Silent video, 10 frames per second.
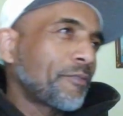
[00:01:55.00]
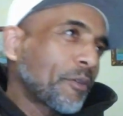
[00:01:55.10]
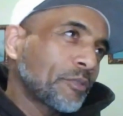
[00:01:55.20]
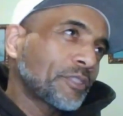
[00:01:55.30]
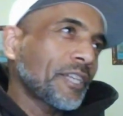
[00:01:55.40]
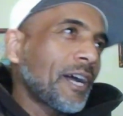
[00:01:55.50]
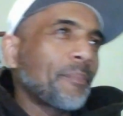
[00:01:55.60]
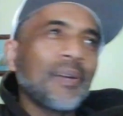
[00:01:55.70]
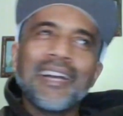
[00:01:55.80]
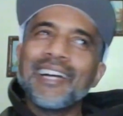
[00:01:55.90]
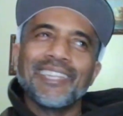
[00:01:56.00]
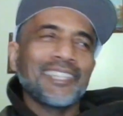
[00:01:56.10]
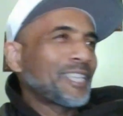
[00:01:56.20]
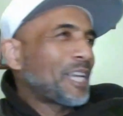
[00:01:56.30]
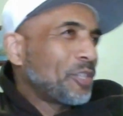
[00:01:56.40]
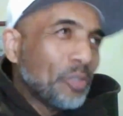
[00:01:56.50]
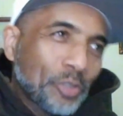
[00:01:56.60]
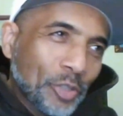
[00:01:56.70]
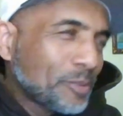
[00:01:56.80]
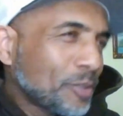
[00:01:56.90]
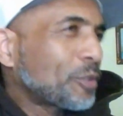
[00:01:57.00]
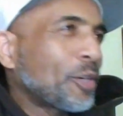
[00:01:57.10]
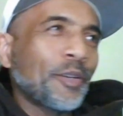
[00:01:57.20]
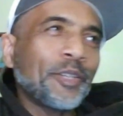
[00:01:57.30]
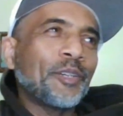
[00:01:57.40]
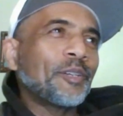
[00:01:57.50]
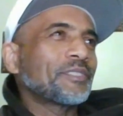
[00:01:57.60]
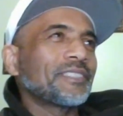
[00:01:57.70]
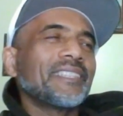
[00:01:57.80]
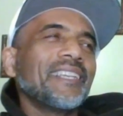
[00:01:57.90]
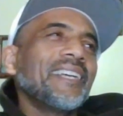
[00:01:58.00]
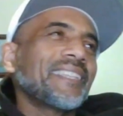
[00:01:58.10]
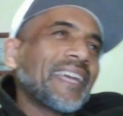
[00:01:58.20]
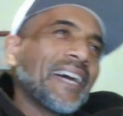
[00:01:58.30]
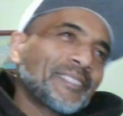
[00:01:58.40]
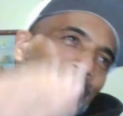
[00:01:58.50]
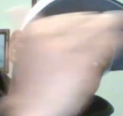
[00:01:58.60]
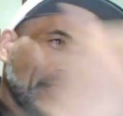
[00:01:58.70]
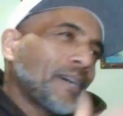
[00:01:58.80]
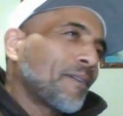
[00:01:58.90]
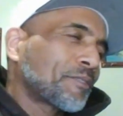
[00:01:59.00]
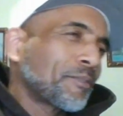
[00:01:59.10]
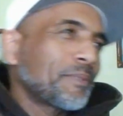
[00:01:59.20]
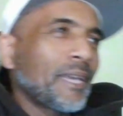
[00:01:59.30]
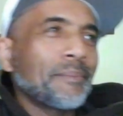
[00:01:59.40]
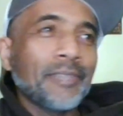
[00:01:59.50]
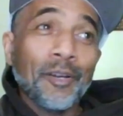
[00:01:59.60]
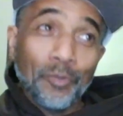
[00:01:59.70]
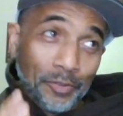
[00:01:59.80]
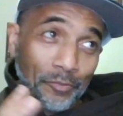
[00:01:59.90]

with Photoshop, looked at YouTube tutorials, and then I had someone that was from Cape Town who